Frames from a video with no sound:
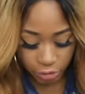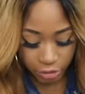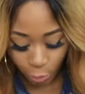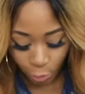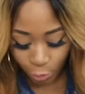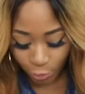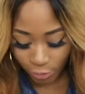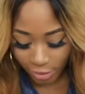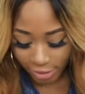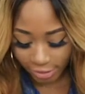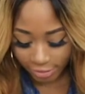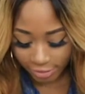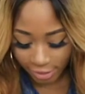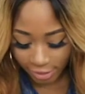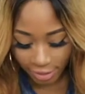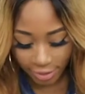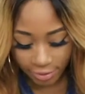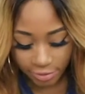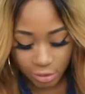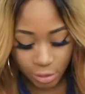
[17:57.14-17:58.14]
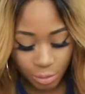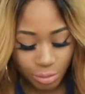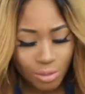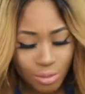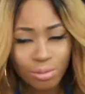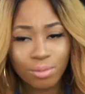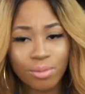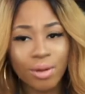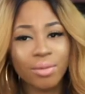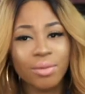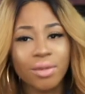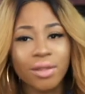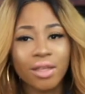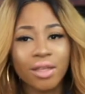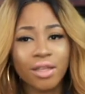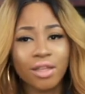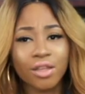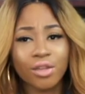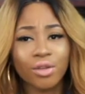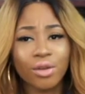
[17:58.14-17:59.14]
I'm aware that some people might be
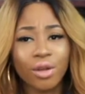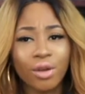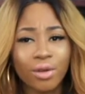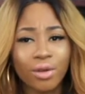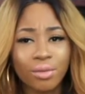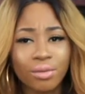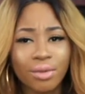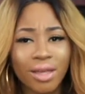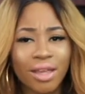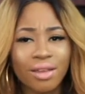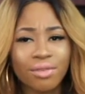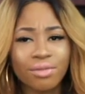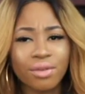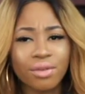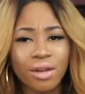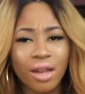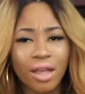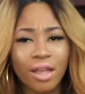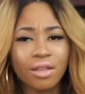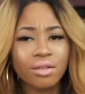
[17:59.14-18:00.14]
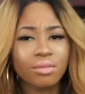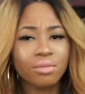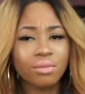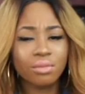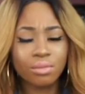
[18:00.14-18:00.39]
thinking, you know, Ava, like,